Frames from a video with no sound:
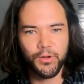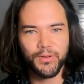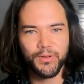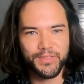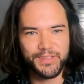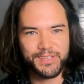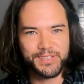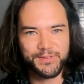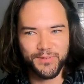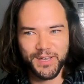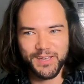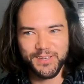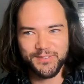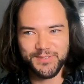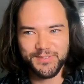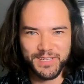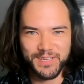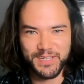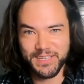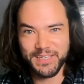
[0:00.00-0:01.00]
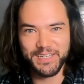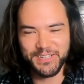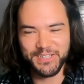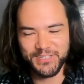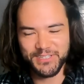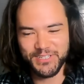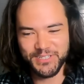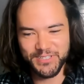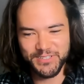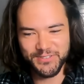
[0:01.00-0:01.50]
this is why he was like a giga
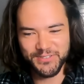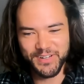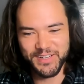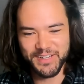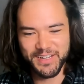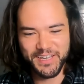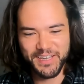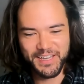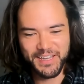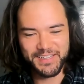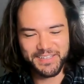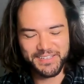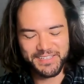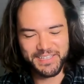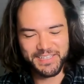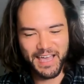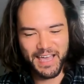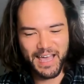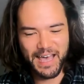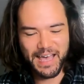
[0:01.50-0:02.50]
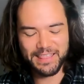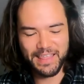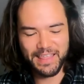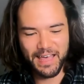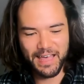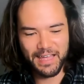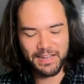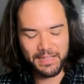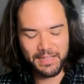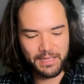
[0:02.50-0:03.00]
genius, right? Because he had
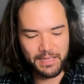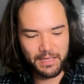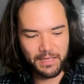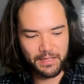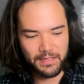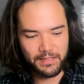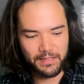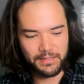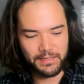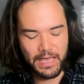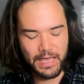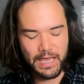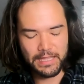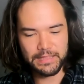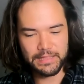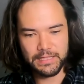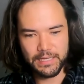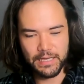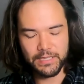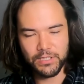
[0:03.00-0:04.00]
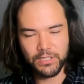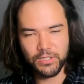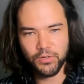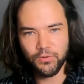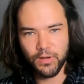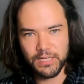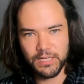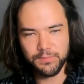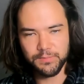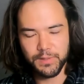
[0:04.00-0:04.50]
that, he had the IQ
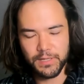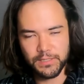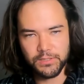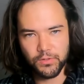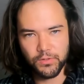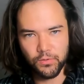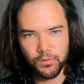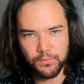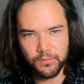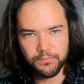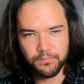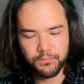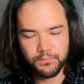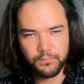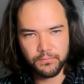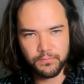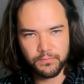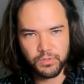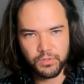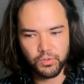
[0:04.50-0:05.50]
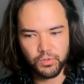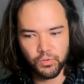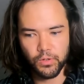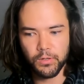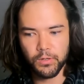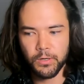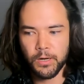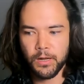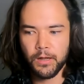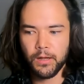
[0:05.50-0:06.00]
aspect to him,
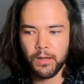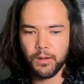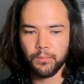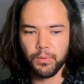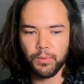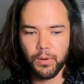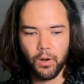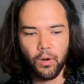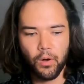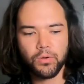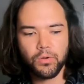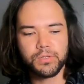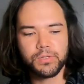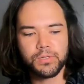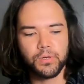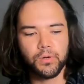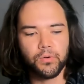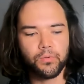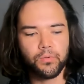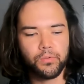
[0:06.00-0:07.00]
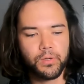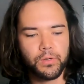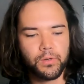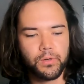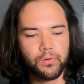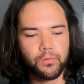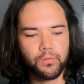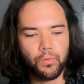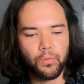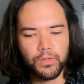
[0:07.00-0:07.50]
sure, but also
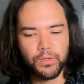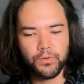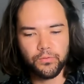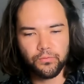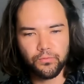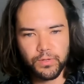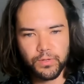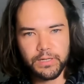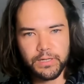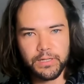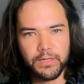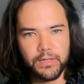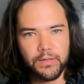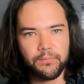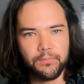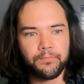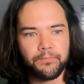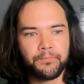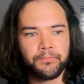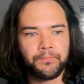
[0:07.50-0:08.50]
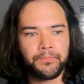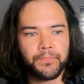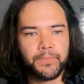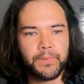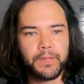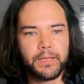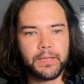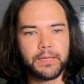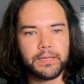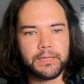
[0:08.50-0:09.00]
when you read him,
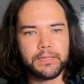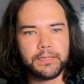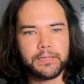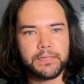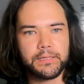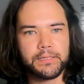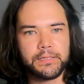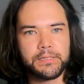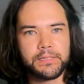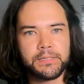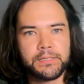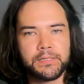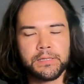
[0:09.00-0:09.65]
he is.